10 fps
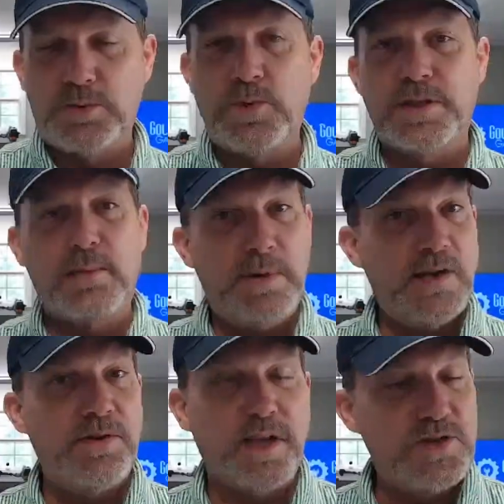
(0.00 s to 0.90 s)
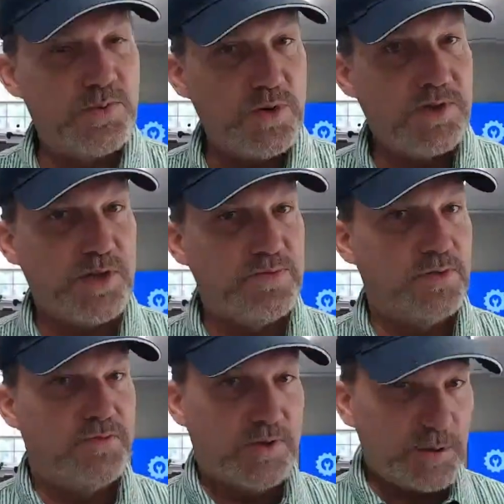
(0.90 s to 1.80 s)
Well, that battery gauge runs off
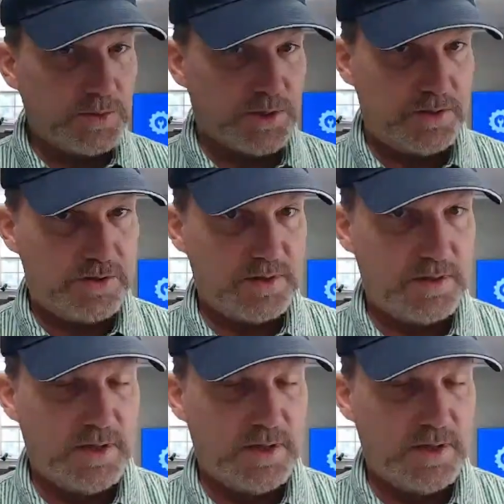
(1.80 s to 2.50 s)
of voltage.